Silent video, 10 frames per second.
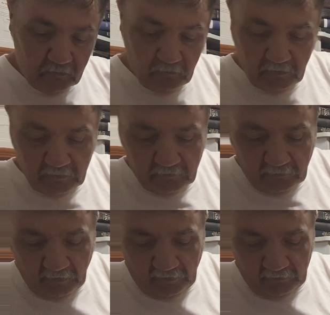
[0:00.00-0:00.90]
What is
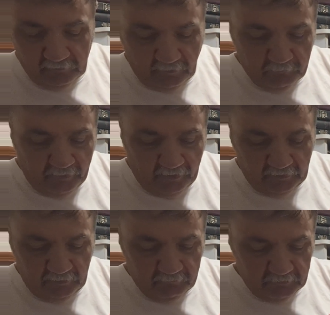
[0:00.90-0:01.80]
that? Is that
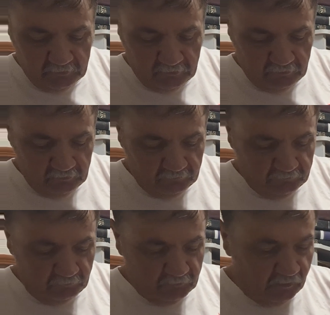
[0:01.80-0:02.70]
packing material of
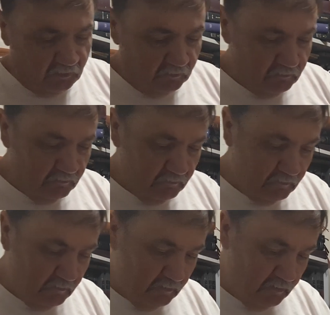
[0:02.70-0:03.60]
some kind?
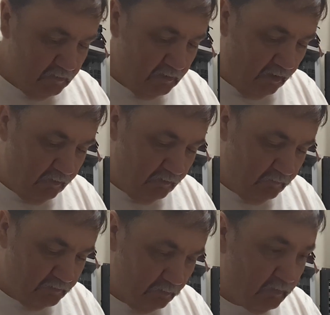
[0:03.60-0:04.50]
No, it
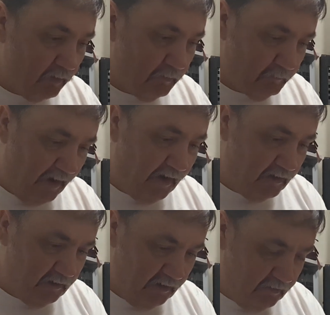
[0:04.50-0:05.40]
was a rubber band he